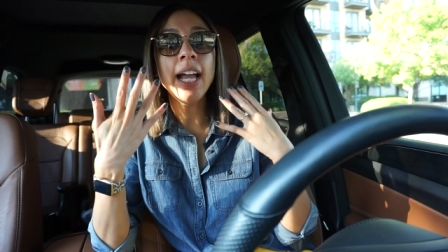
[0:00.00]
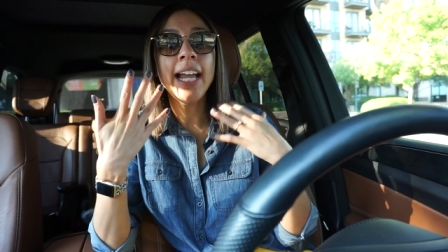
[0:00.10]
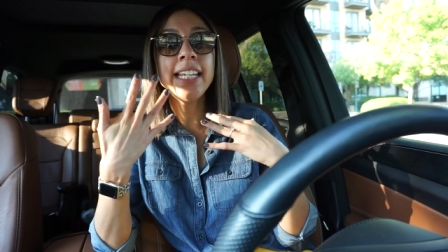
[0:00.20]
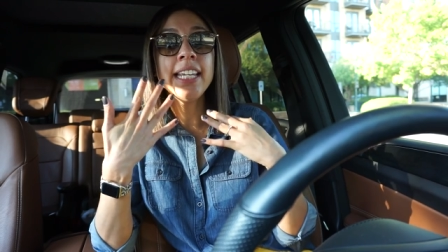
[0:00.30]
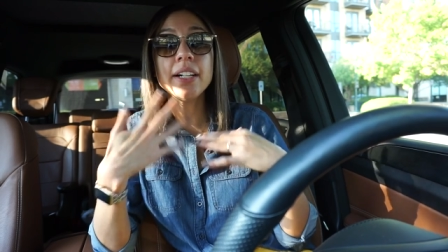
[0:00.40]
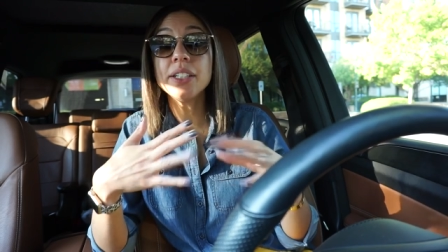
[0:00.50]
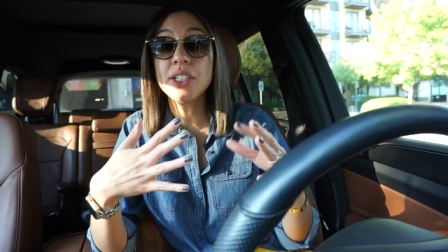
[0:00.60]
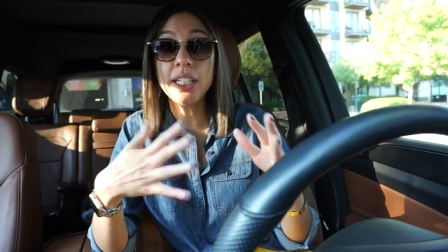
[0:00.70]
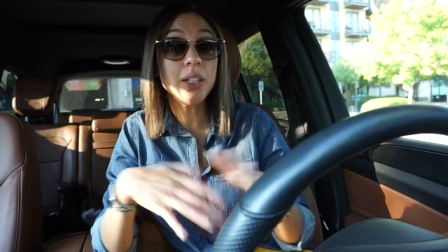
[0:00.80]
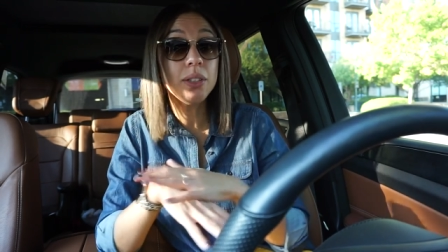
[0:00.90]
I can
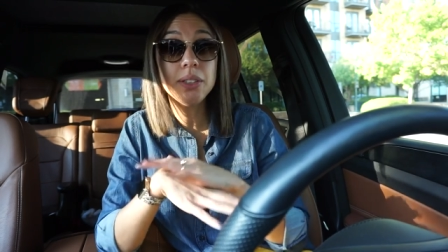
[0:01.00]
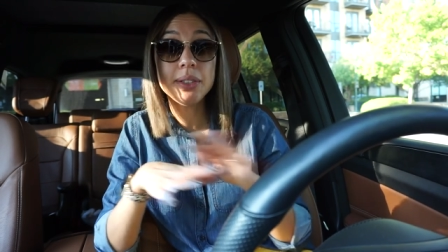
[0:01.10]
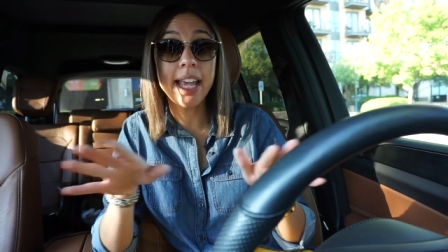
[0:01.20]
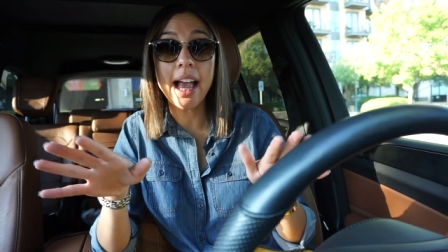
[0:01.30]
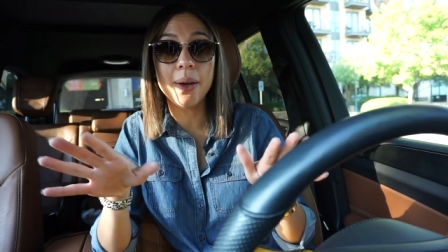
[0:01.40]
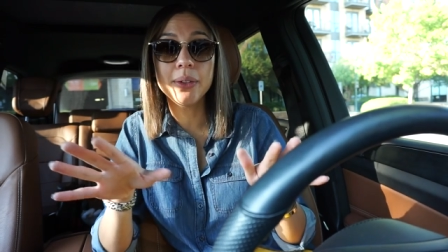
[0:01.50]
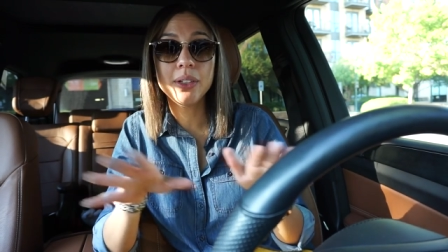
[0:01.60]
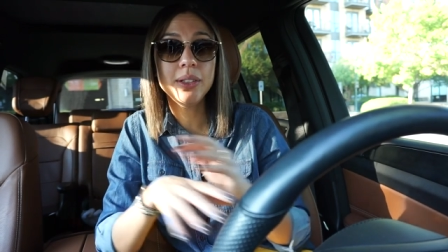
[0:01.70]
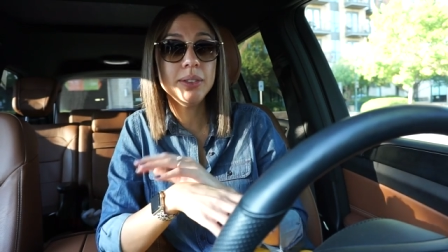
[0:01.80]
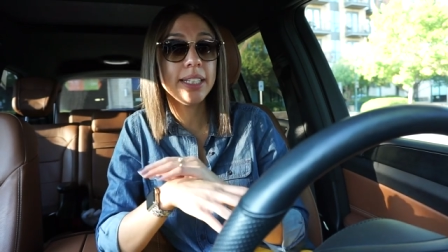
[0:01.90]
guarantee you'll lose count.
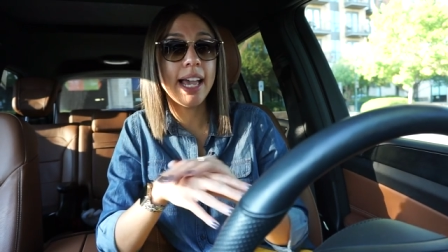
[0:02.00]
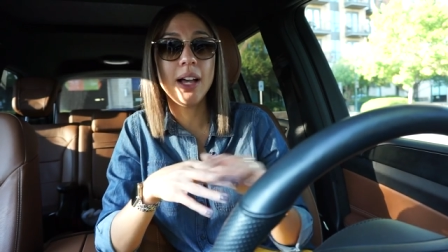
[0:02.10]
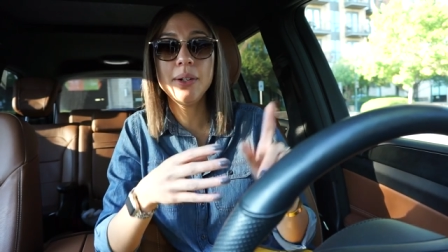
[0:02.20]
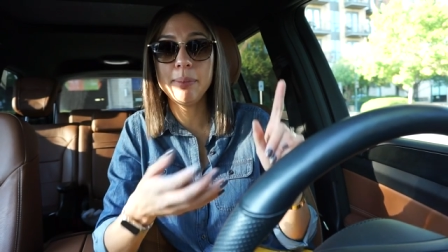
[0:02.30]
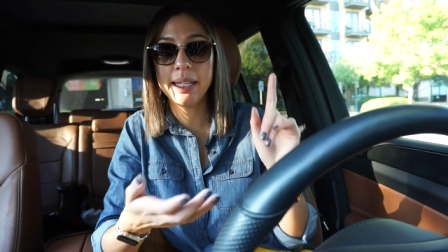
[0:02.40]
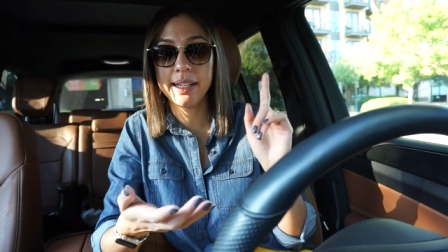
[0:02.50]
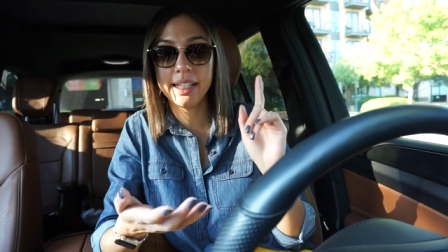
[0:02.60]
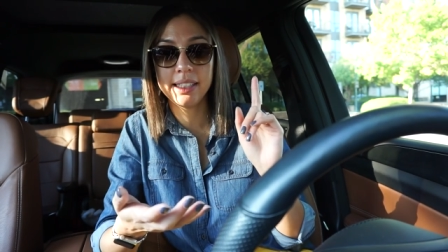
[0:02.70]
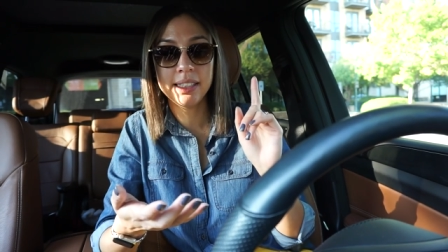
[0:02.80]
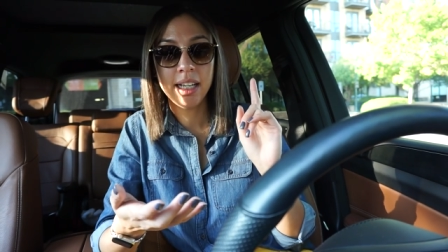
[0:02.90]
You will lose count
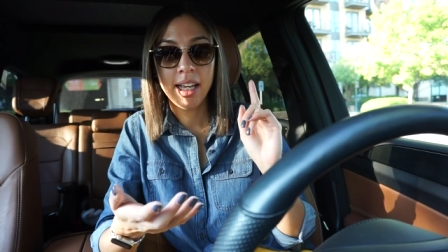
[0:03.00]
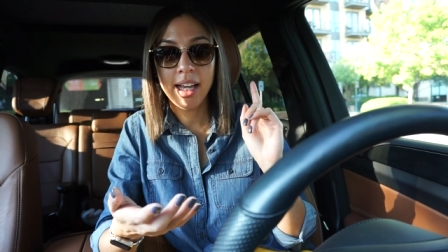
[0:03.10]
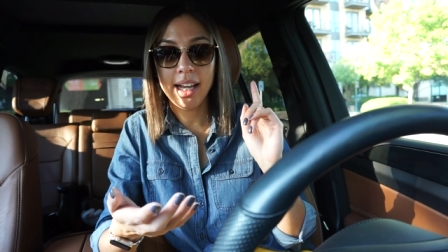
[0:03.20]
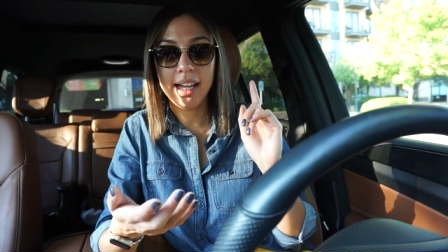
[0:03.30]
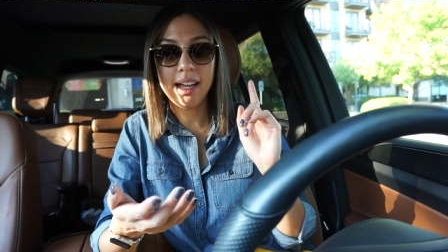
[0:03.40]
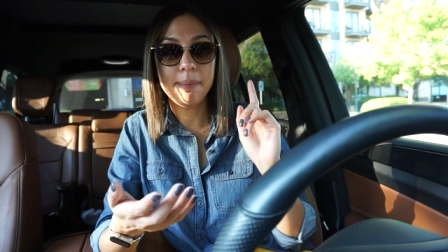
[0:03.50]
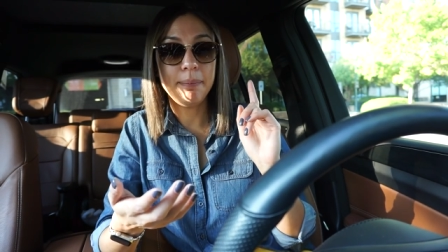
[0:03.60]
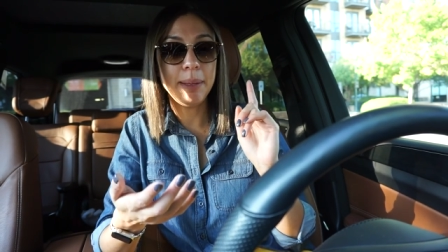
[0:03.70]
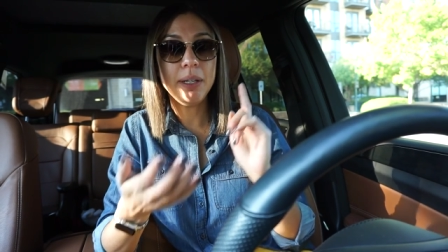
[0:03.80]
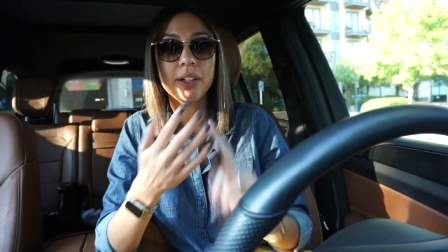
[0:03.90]
because um,
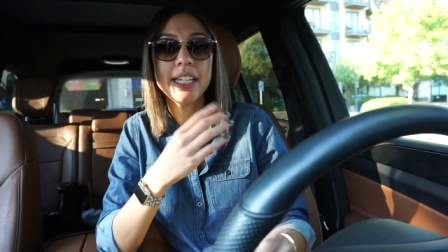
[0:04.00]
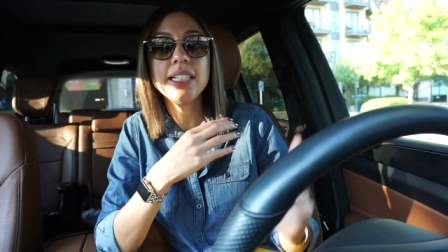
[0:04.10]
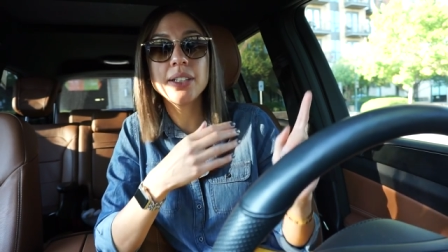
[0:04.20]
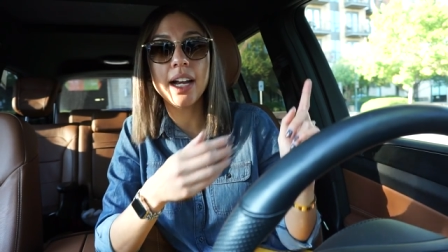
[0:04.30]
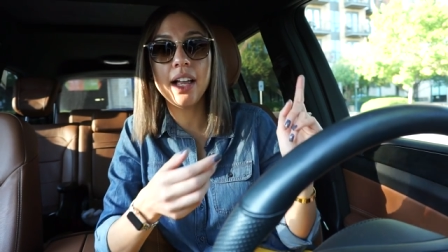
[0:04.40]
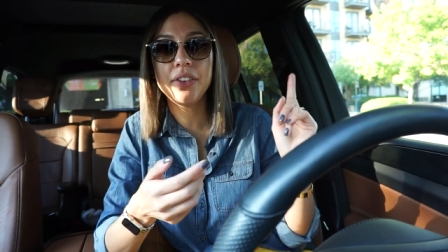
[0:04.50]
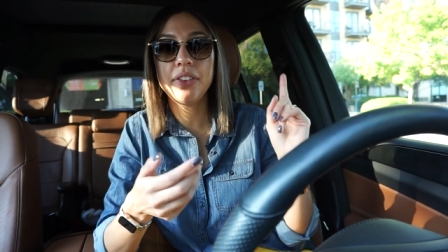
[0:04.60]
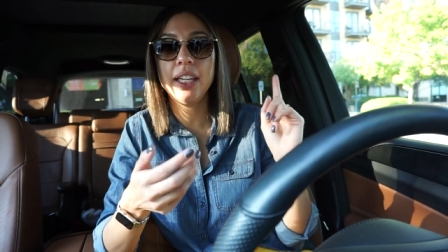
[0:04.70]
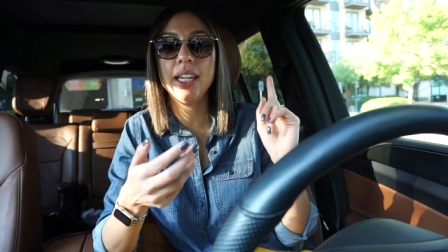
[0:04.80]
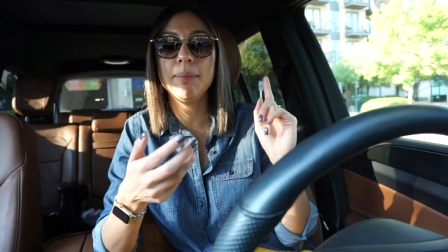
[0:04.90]
maybe your kids are
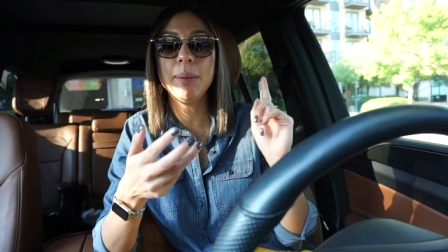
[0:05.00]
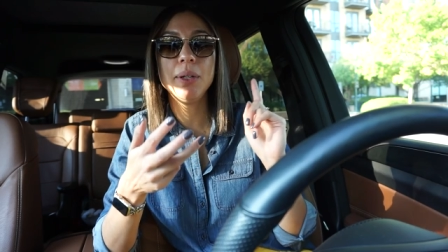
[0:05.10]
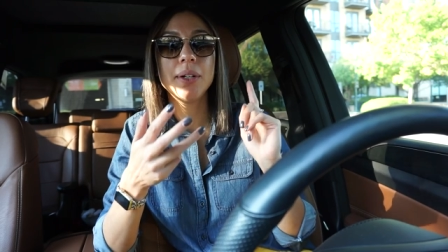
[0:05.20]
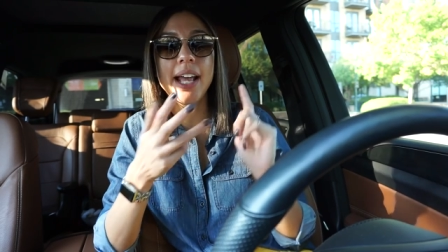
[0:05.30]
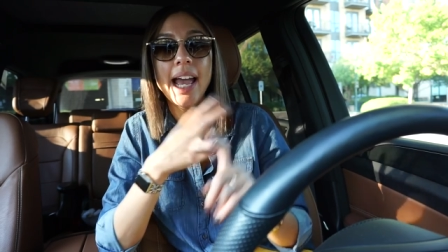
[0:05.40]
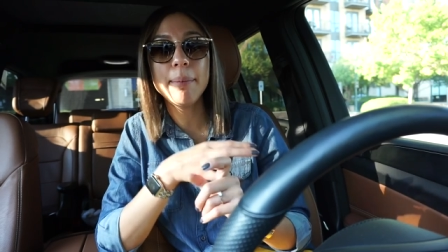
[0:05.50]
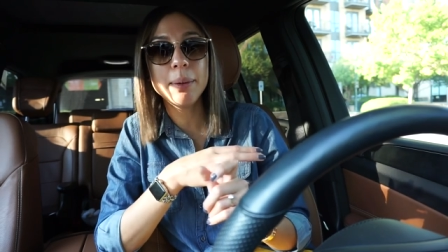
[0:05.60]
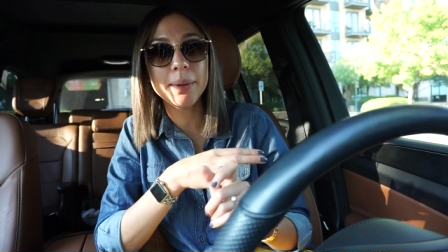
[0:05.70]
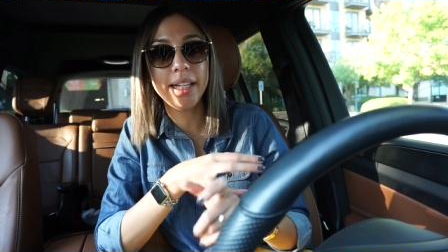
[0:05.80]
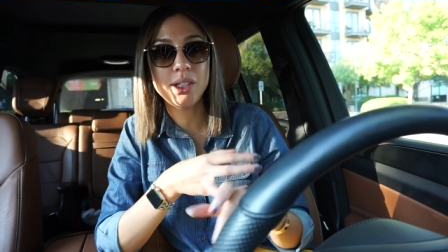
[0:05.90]
healthy, maybe you're in a
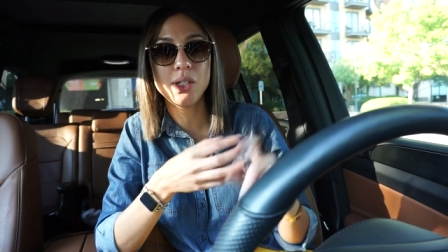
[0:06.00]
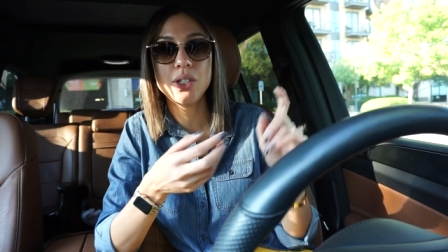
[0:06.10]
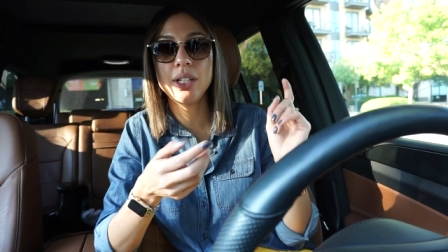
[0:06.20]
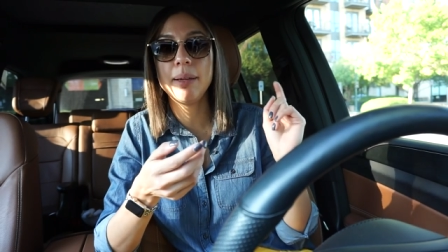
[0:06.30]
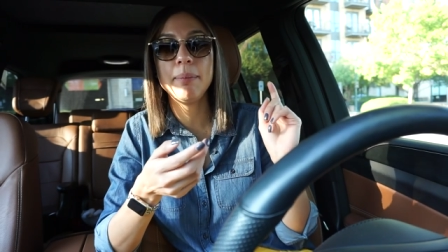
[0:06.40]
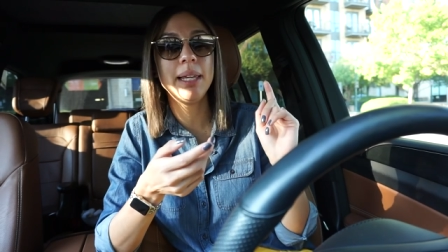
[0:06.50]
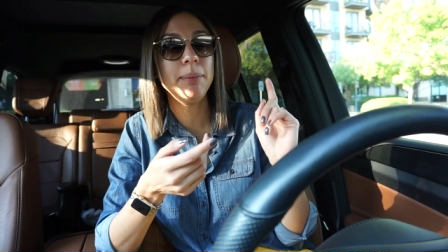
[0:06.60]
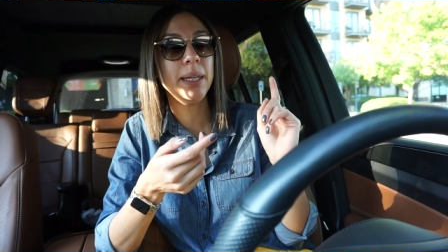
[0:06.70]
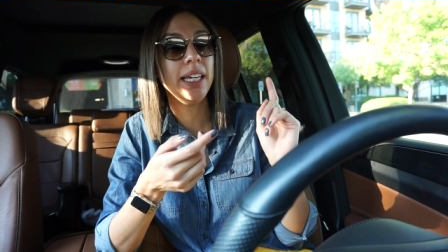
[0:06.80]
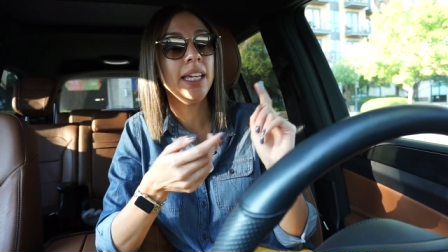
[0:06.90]
happy relationship,
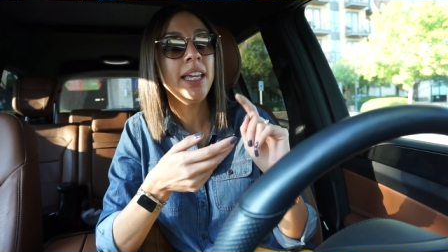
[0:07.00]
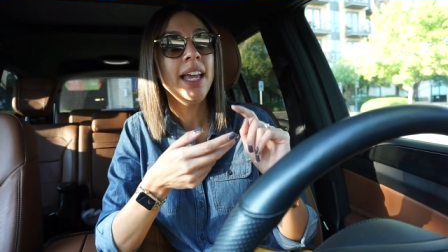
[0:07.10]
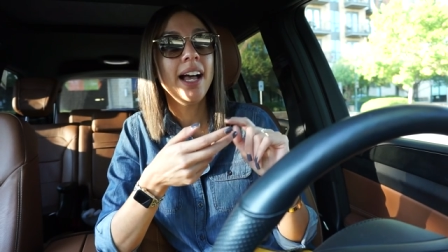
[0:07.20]
maybe